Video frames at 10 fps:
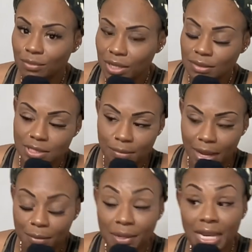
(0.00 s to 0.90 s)
when it comes to the
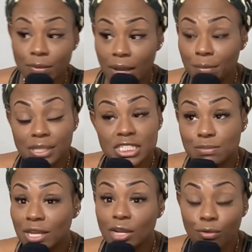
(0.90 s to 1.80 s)
Bible. But anyway, just
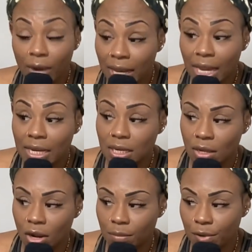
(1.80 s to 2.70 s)
being a great and
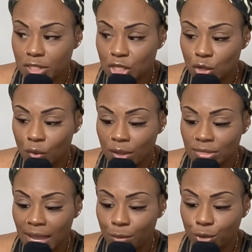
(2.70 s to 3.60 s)
good-hearted person, knowing
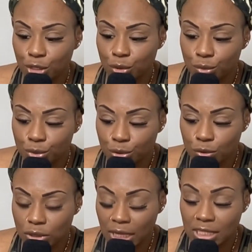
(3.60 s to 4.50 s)
that when you
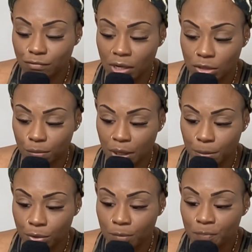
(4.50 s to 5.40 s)
do things for other
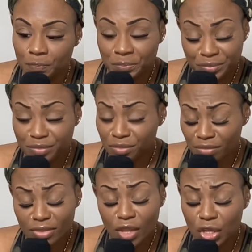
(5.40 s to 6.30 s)
people,
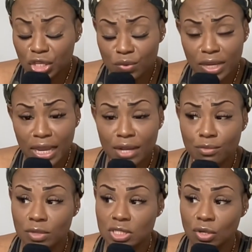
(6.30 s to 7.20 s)
you will get
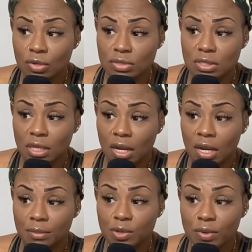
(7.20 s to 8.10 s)
results.
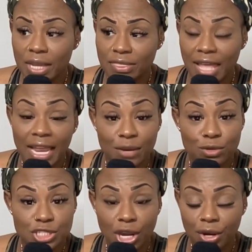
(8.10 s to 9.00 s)
You will get that in
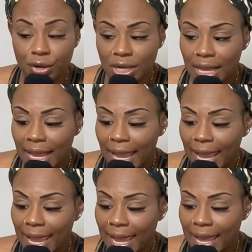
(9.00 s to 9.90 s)
return.
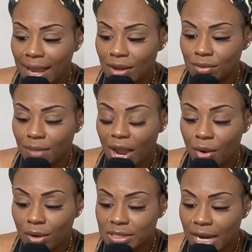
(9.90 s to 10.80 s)
And my
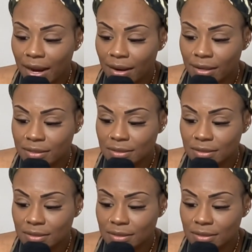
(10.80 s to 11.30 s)
whole entire